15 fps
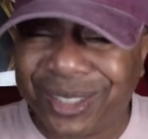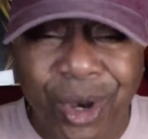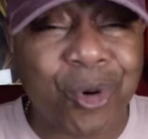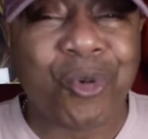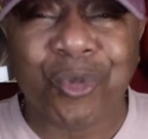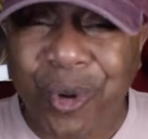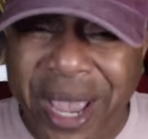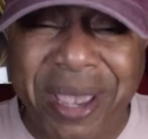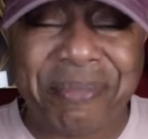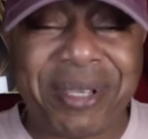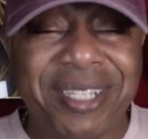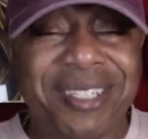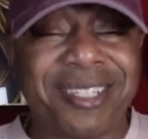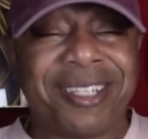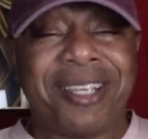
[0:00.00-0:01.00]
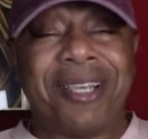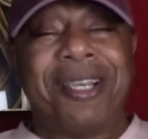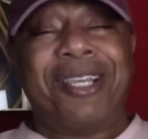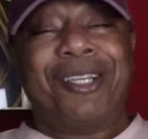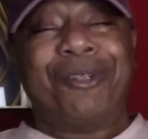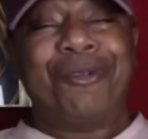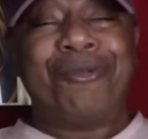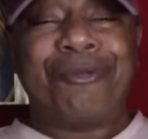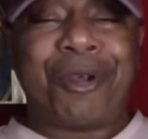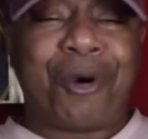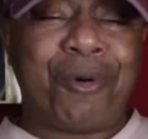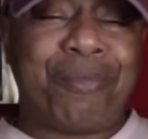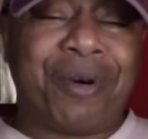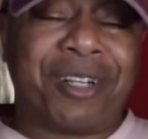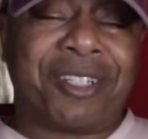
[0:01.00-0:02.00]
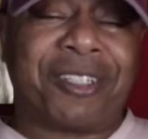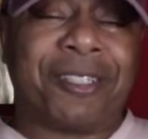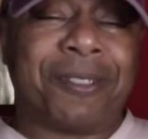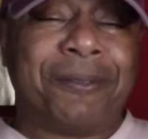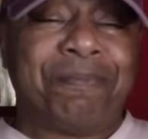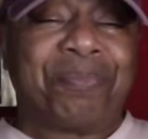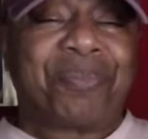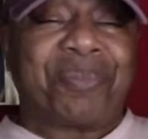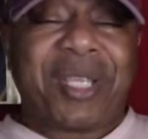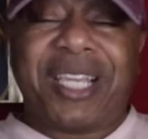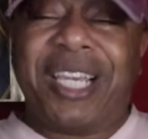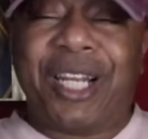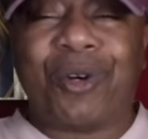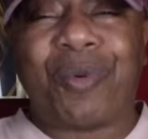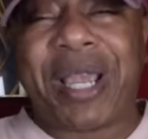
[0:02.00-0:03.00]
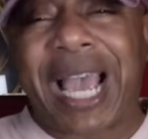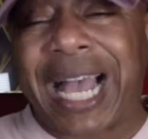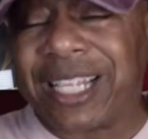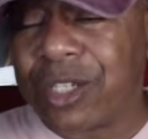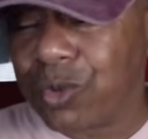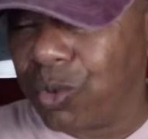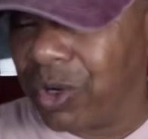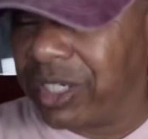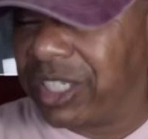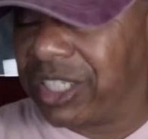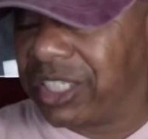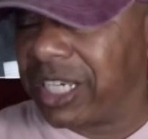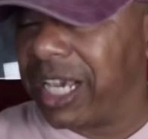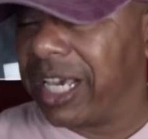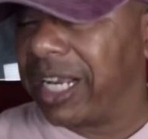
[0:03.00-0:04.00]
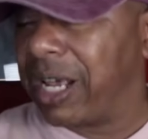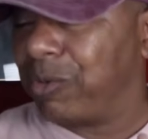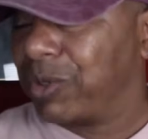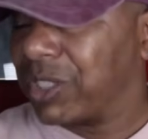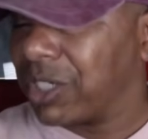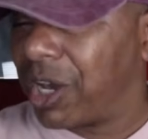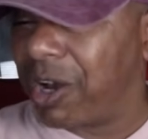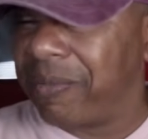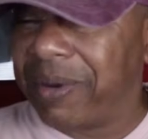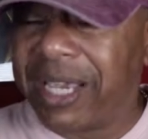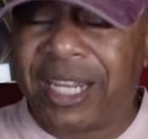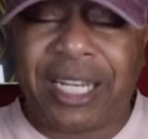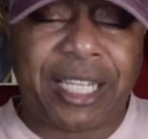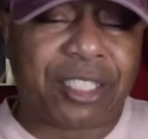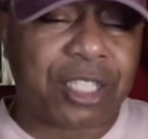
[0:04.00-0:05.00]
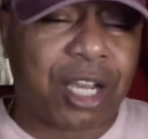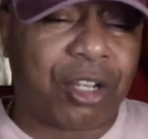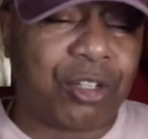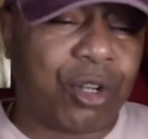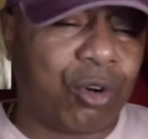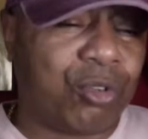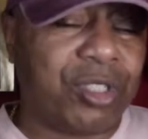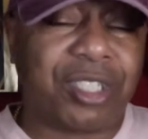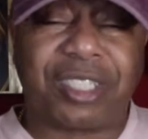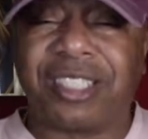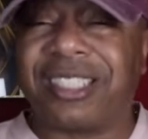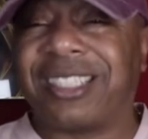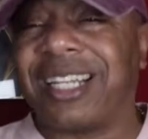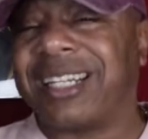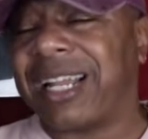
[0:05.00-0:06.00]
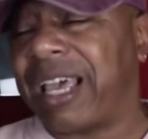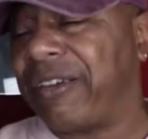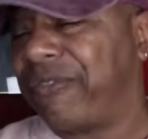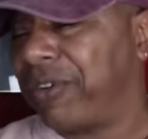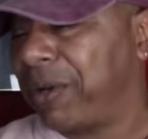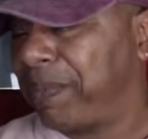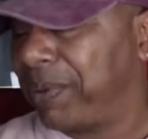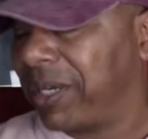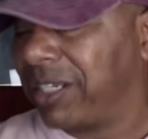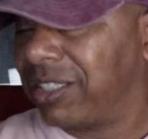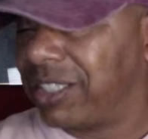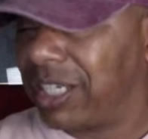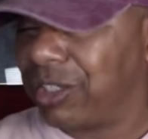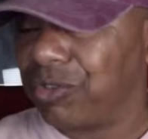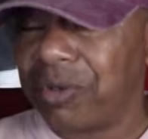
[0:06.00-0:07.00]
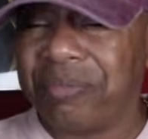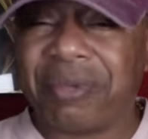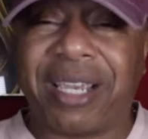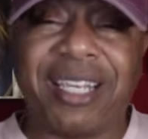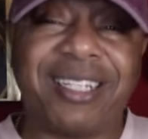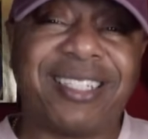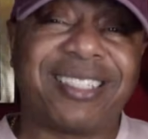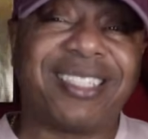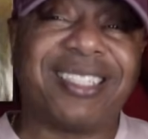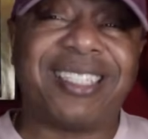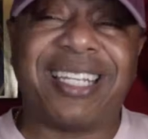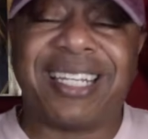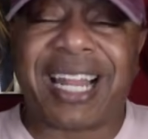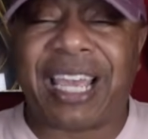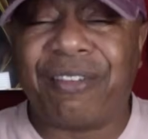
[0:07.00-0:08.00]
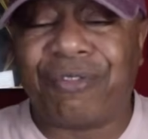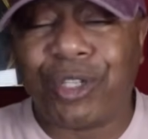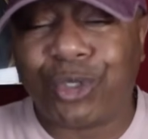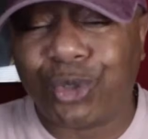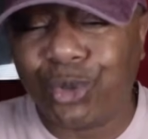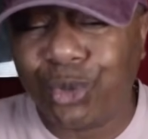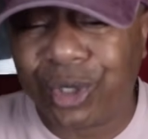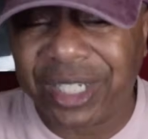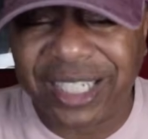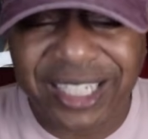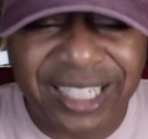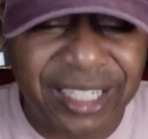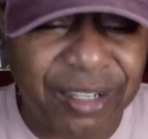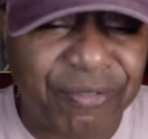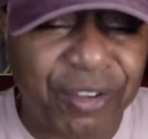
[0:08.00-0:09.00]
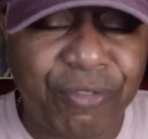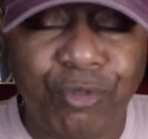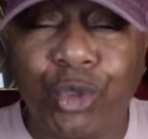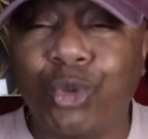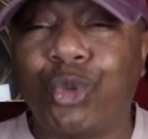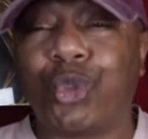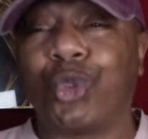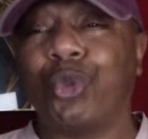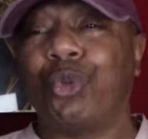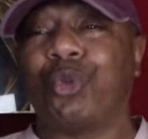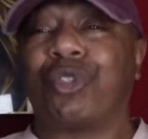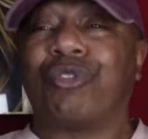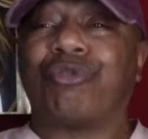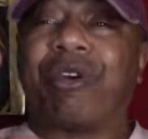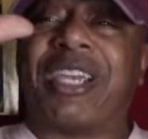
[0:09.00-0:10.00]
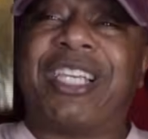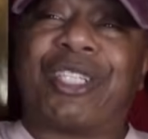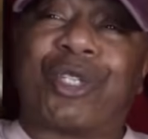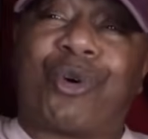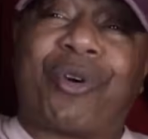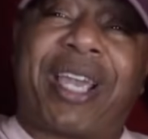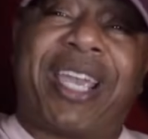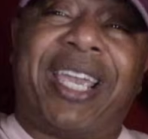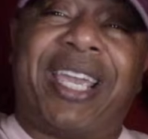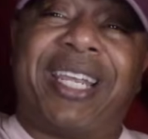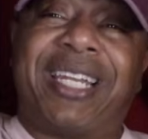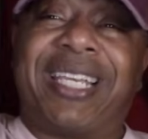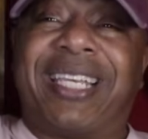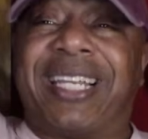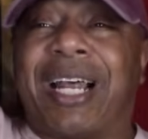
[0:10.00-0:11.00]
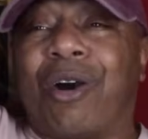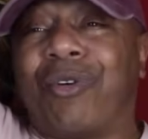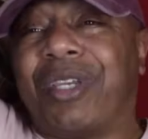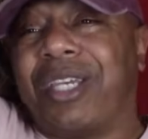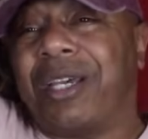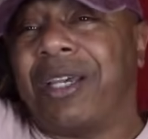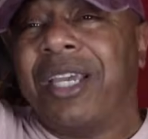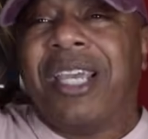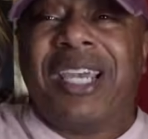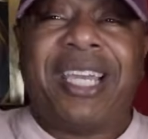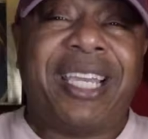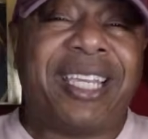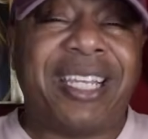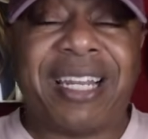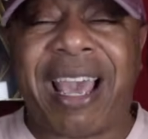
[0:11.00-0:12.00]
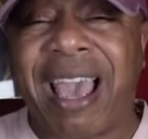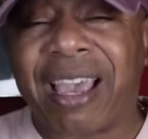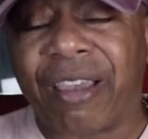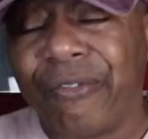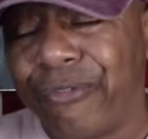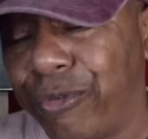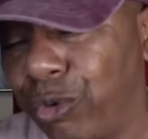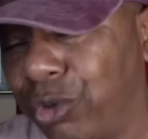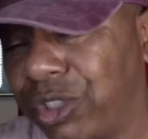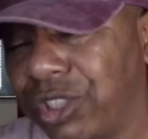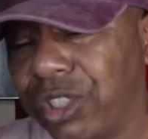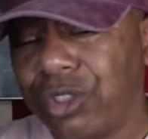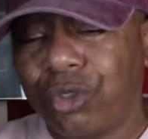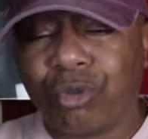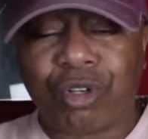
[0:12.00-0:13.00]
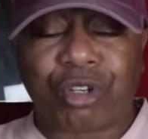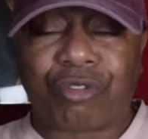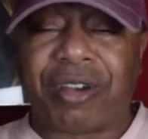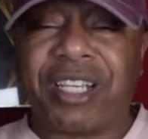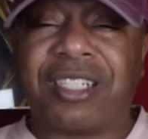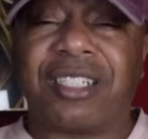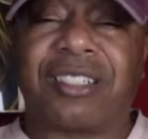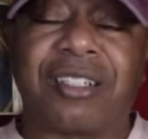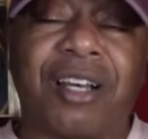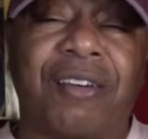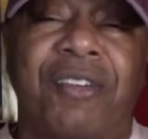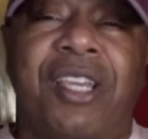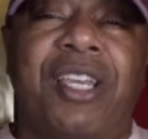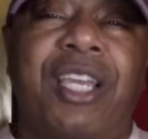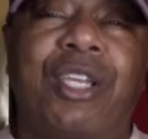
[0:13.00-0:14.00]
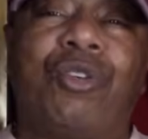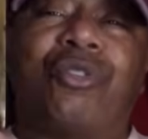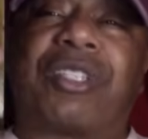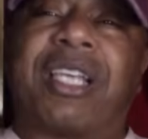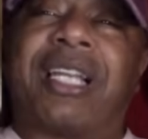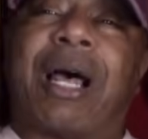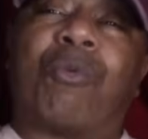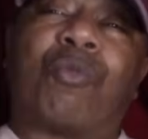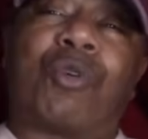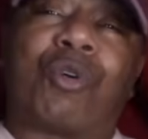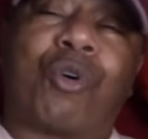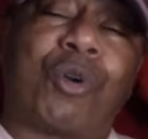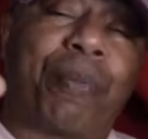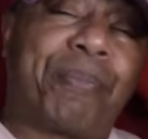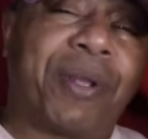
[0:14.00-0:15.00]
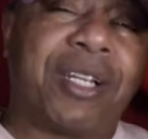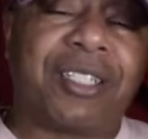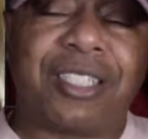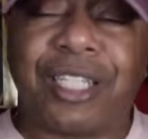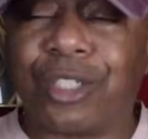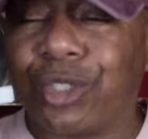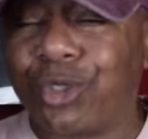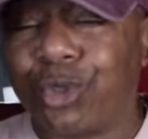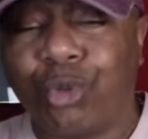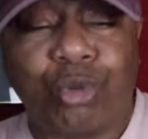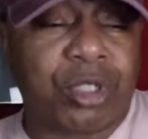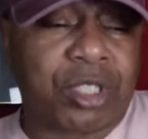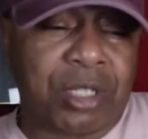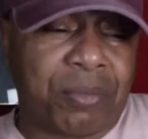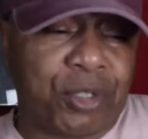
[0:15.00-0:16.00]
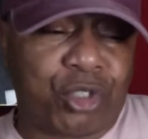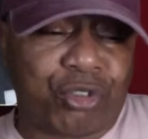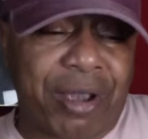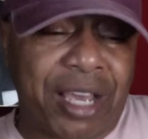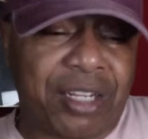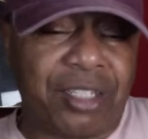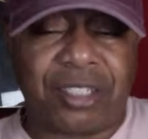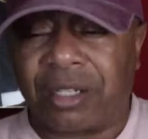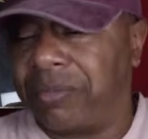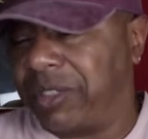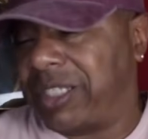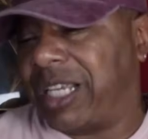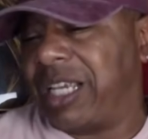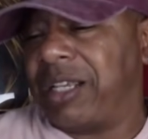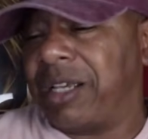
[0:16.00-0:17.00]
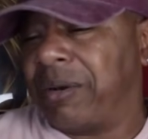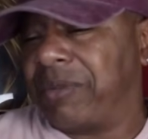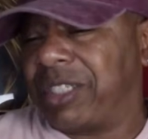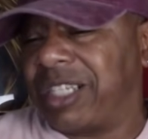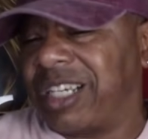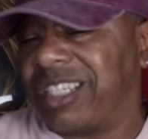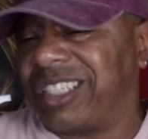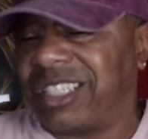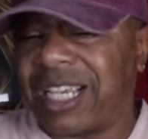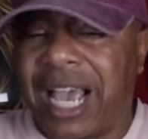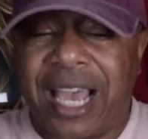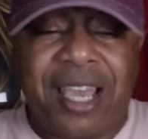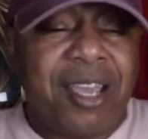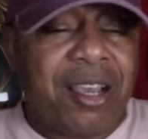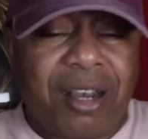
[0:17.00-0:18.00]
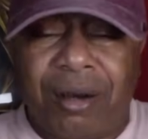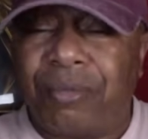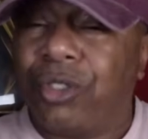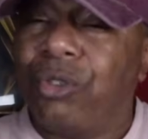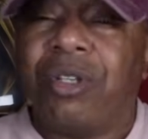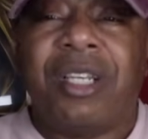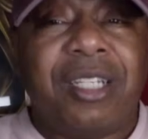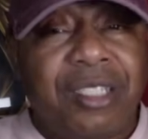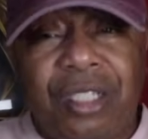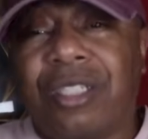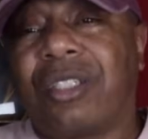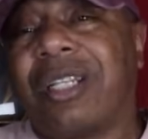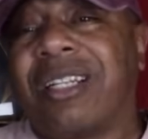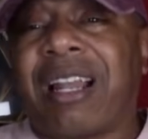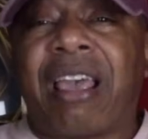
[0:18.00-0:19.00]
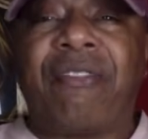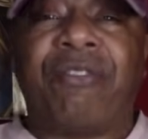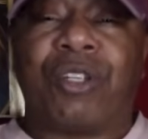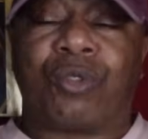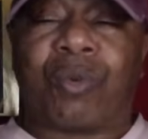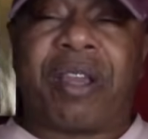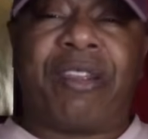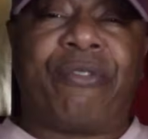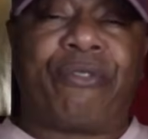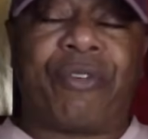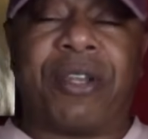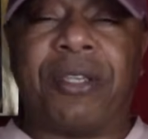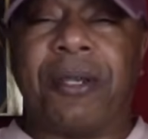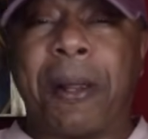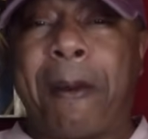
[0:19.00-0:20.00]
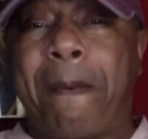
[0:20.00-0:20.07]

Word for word: No whammies you know. But uh, anyway, I just wanted to share that with y'all, man. Let y'all know this is the life of the penitentiary, man. This is the life that you can live if you choose to raise your hand and get out here and get to acting foolish and doing crazy stuff. And you saying I won't go to penitentiary too, cause I'm gonna try this. I'm gonna take. I'm gonna take a shot. I'm gonna do. This is life that's waiting for you.